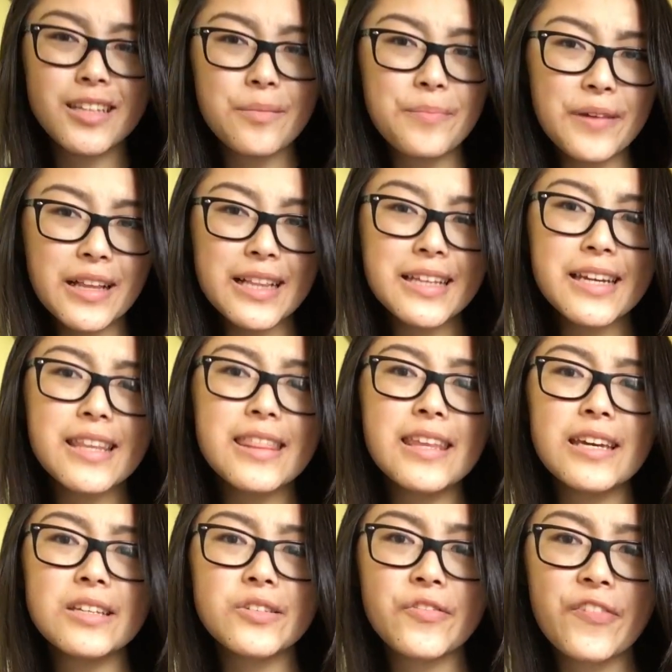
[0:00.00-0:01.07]
typically,
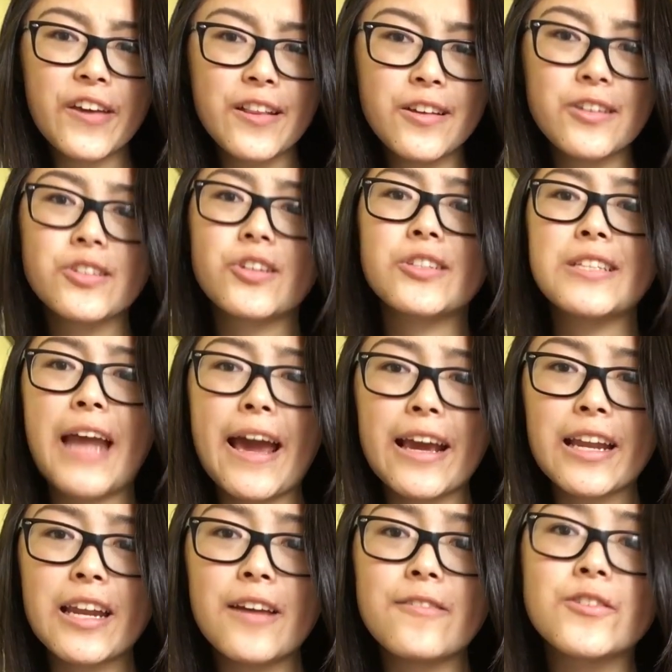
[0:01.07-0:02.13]
these feelings are
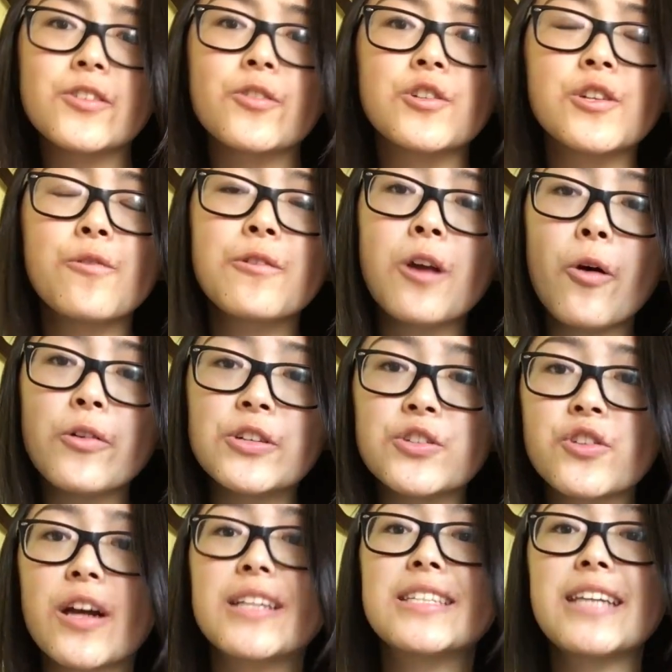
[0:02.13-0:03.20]
negative, so she would always
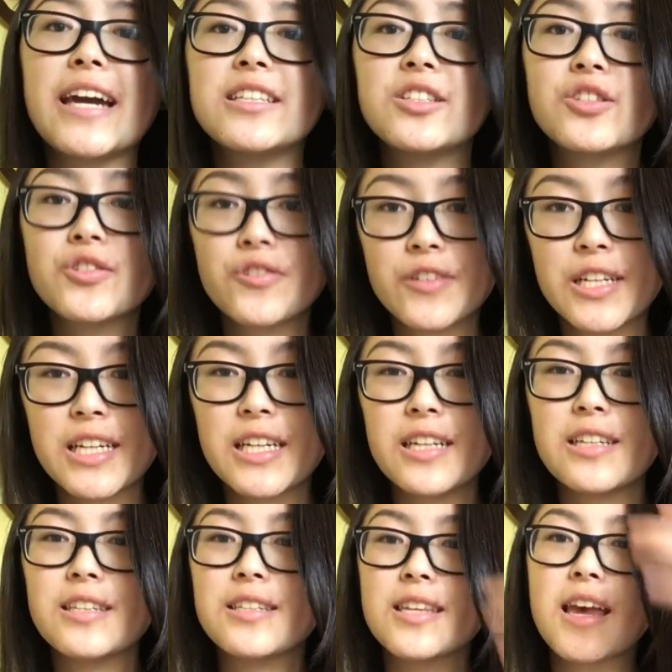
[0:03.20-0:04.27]
draw dead
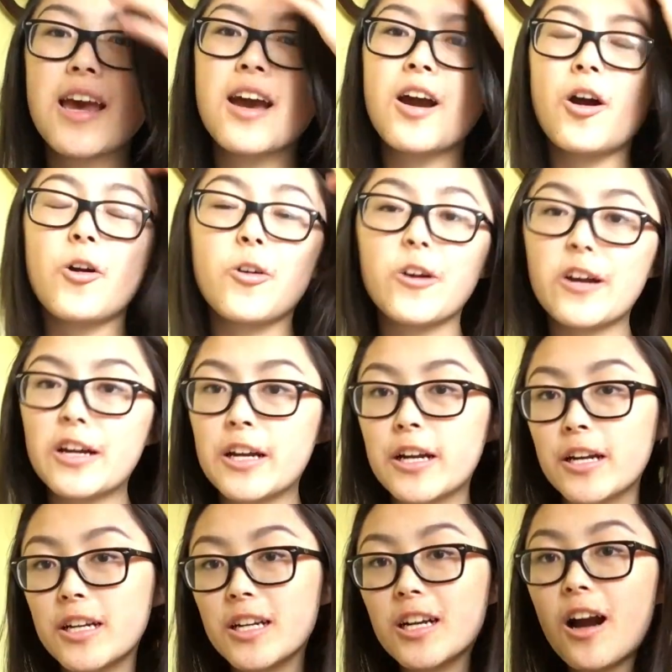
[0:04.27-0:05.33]
trees, or
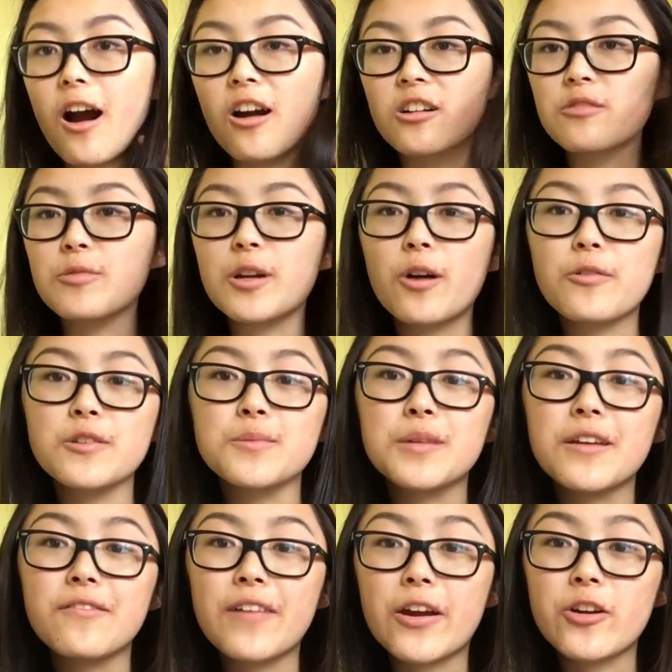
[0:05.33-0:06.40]
her art would always
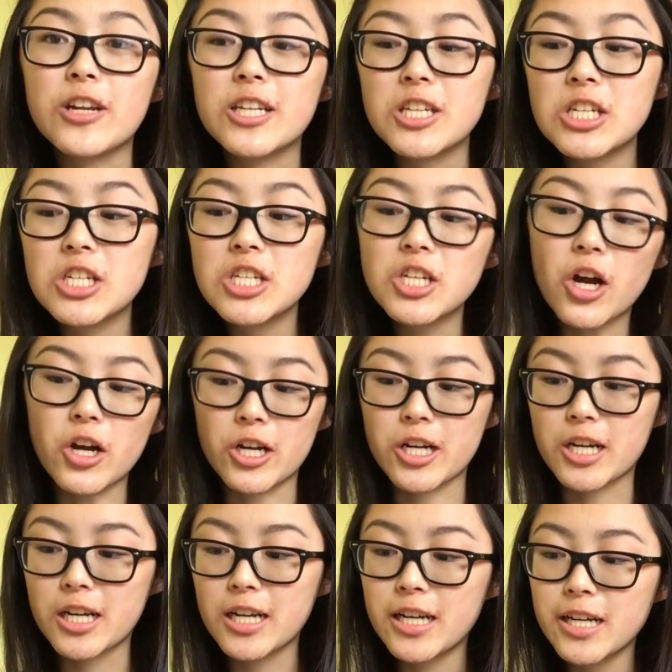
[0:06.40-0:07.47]
be very dark.